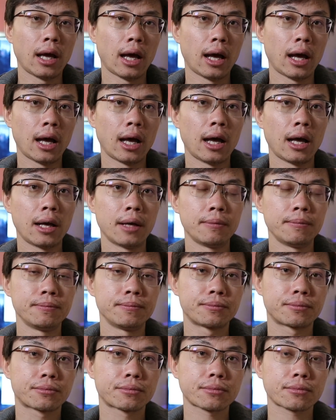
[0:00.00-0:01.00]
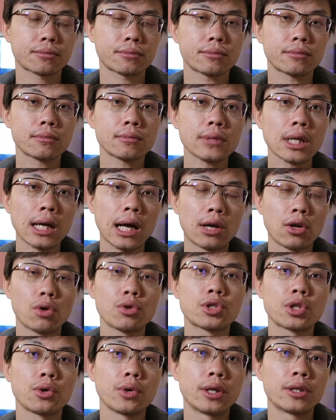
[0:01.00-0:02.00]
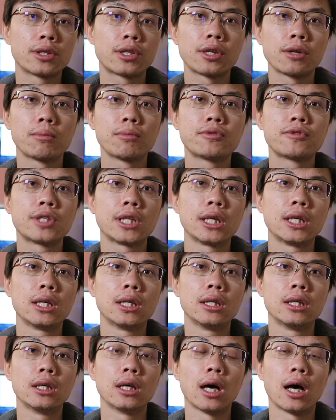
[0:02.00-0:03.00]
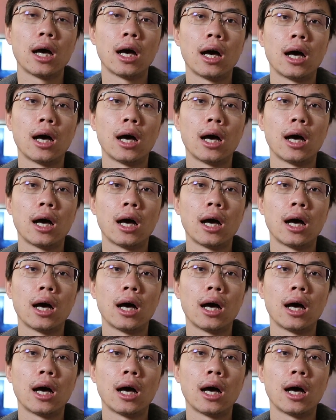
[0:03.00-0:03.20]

Um, and also in terms the